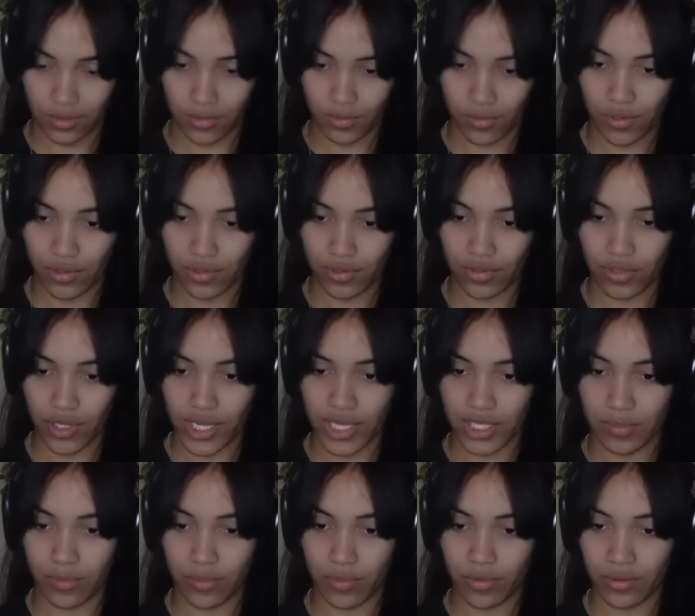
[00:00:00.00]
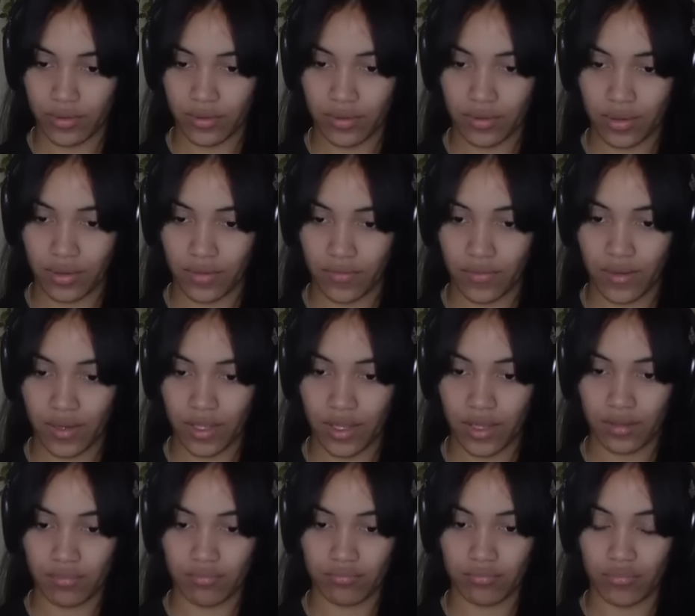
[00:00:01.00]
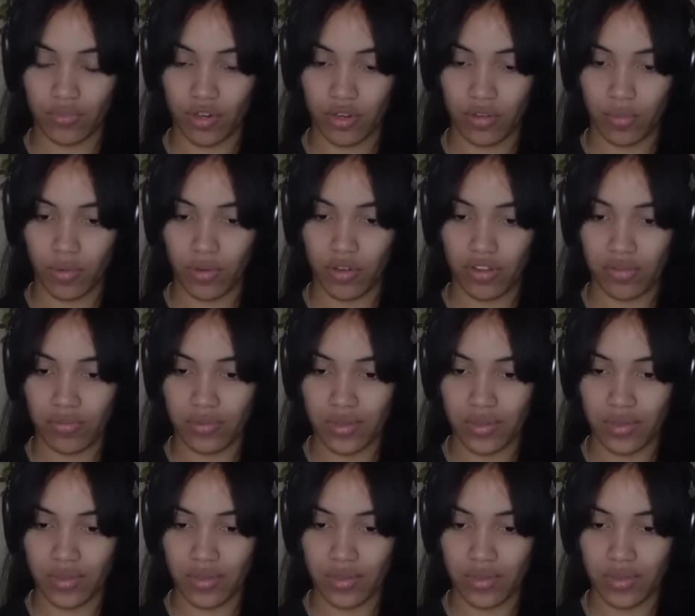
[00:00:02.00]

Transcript: Did we just transport to the freaking North Pole?